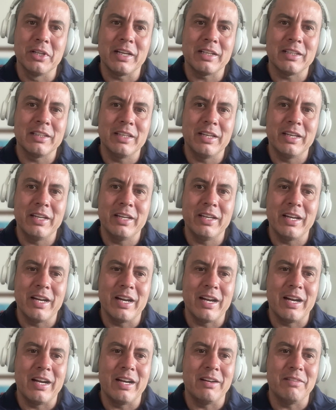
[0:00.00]
Like
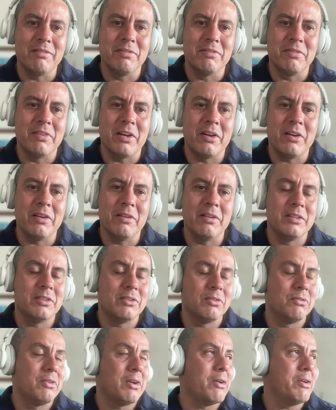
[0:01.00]

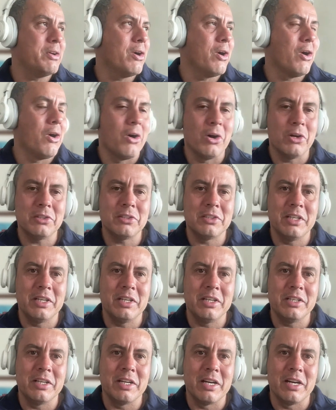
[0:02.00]
it's very hot
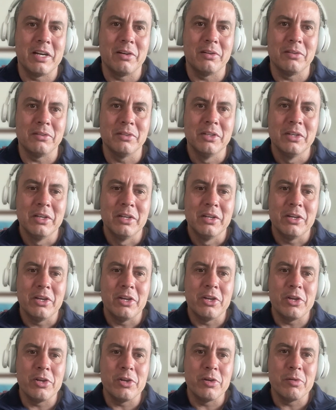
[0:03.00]
there now,
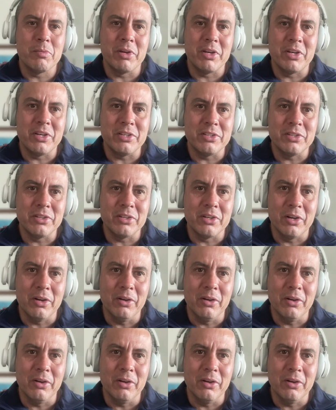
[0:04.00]
humid,